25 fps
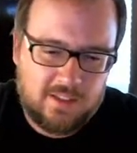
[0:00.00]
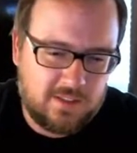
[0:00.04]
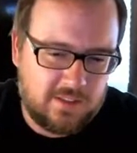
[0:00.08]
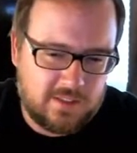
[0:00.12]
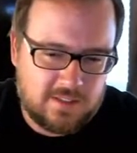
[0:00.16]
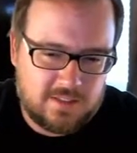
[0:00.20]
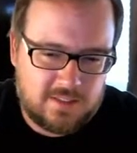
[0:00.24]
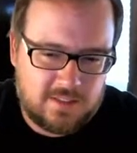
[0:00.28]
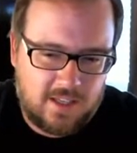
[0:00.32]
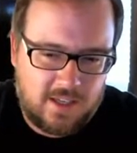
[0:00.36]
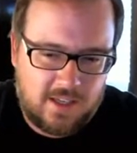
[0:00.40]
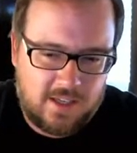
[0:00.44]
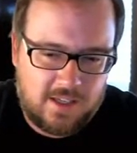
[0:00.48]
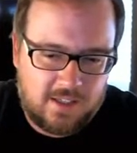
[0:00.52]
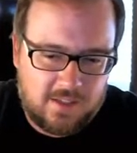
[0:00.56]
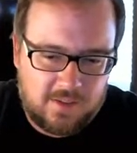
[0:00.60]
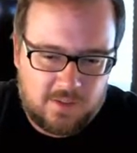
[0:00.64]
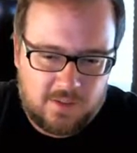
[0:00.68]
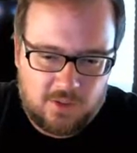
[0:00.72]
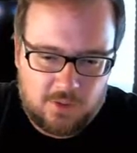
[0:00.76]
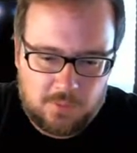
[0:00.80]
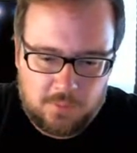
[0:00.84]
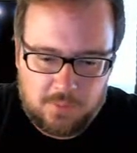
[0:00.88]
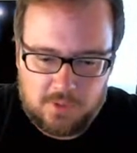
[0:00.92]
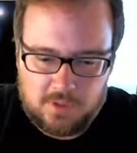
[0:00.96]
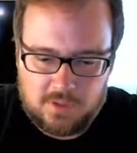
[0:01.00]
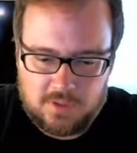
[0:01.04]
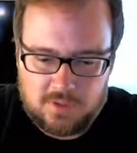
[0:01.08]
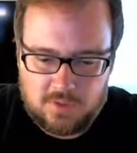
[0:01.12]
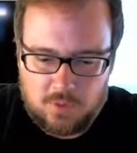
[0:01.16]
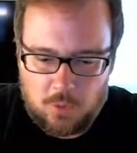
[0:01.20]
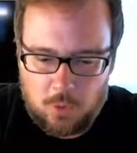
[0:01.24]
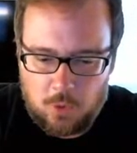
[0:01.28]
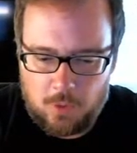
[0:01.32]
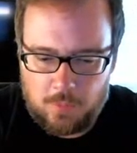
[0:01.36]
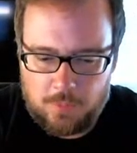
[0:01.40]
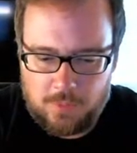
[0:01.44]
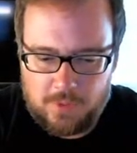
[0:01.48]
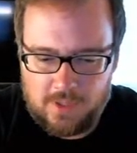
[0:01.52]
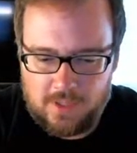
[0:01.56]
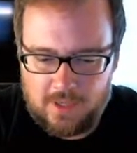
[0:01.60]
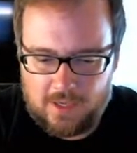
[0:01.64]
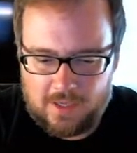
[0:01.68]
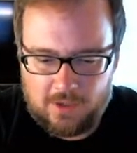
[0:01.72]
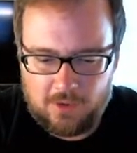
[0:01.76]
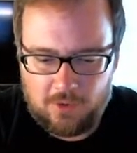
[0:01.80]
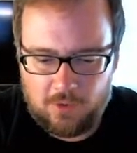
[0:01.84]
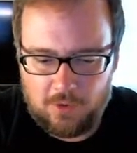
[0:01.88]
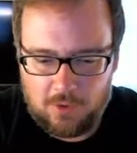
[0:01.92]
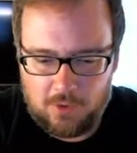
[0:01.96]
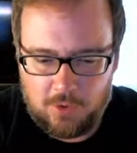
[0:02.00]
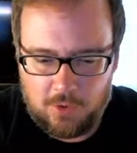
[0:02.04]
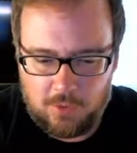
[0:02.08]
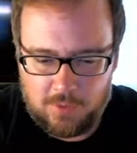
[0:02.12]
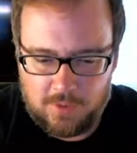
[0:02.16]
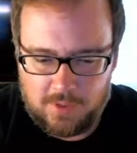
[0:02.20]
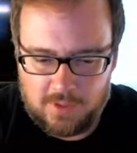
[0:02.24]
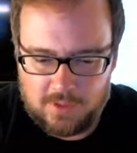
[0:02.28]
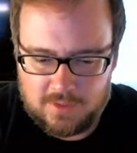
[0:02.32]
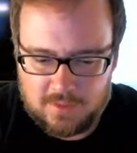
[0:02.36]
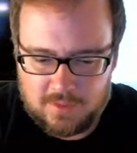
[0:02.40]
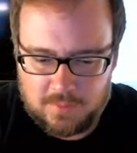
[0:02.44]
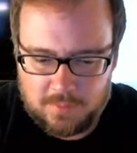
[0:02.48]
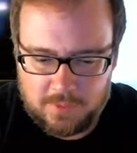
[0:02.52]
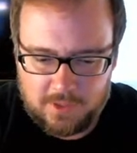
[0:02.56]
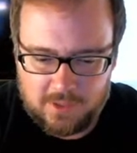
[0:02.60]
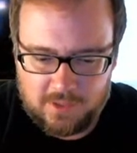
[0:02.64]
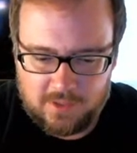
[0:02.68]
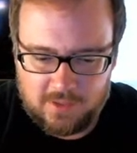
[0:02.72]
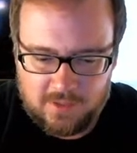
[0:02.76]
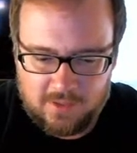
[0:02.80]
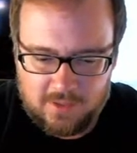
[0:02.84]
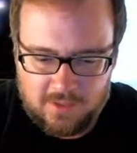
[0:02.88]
this guy could be Scorpion, I don't know who he is, but